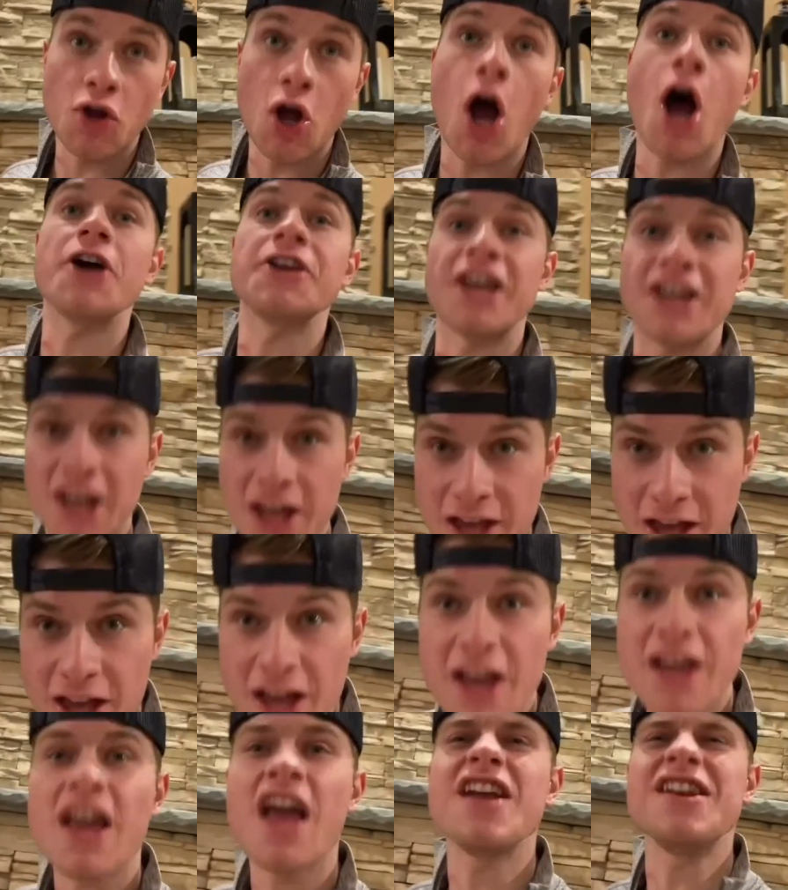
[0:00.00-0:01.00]
Oh, yeah, yeah,
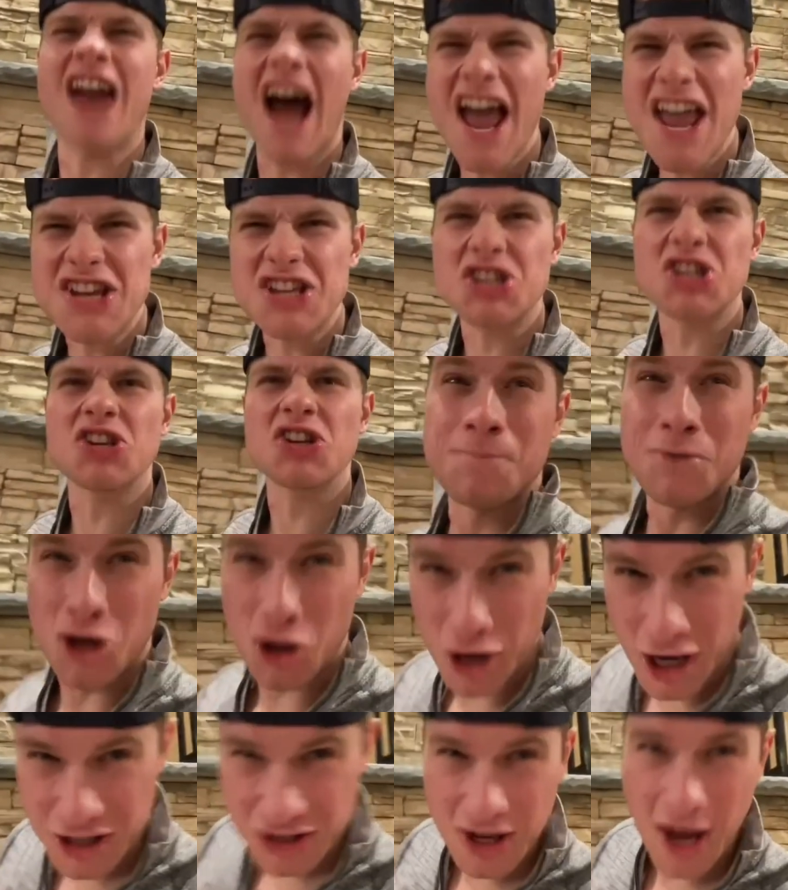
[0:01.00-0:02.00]
yeah, yeah, Nice. You know,
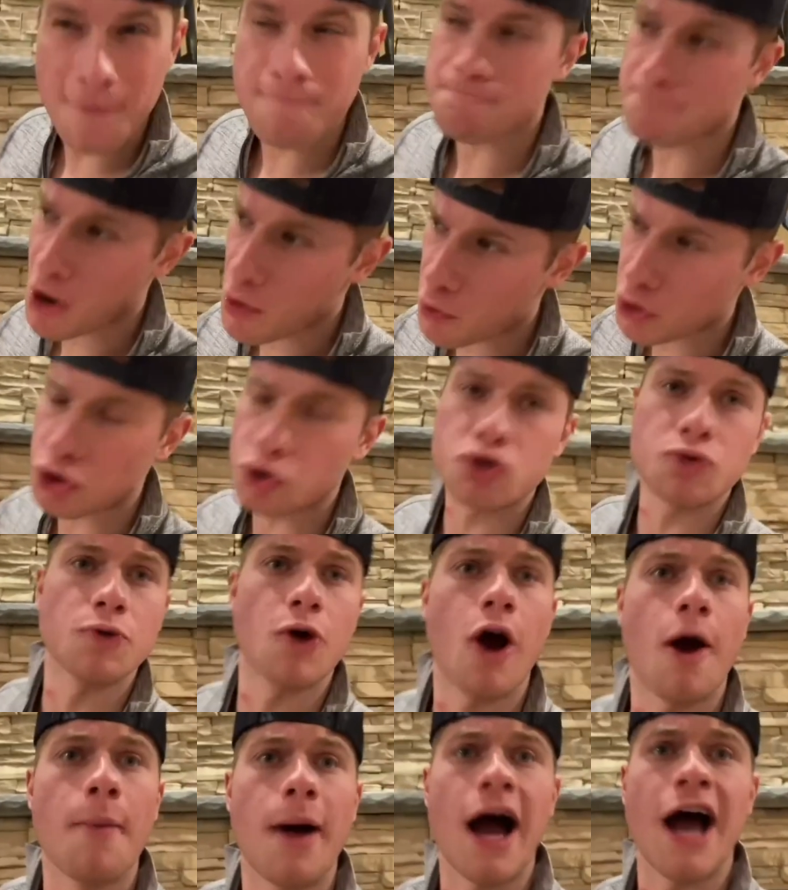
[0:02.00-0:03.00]
next time, might want to use some
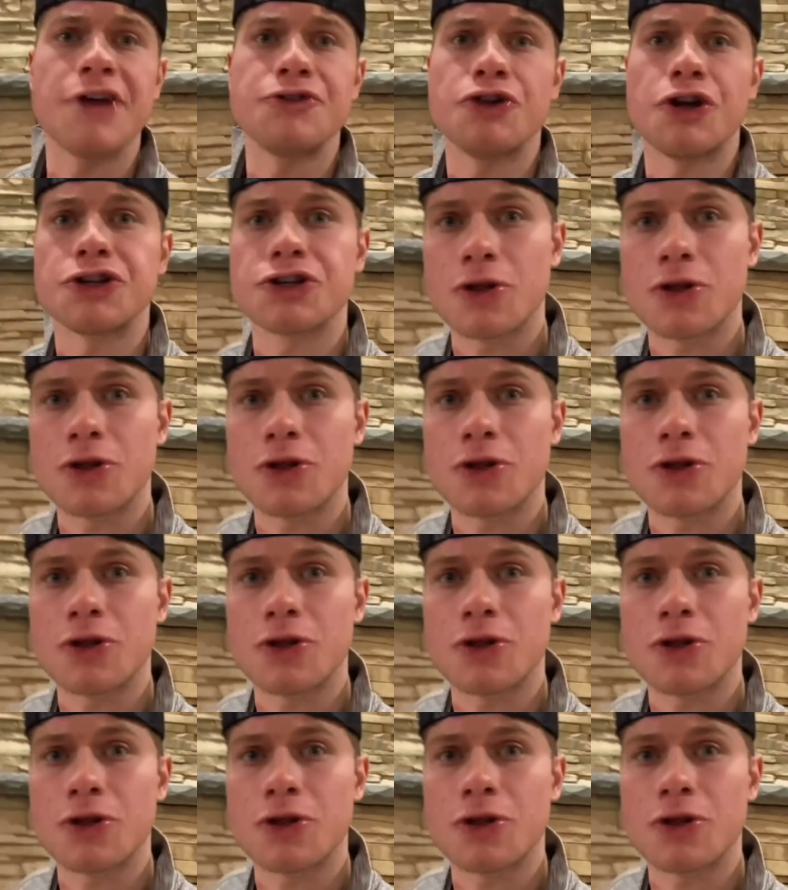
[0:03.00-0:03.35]
carbohydrates.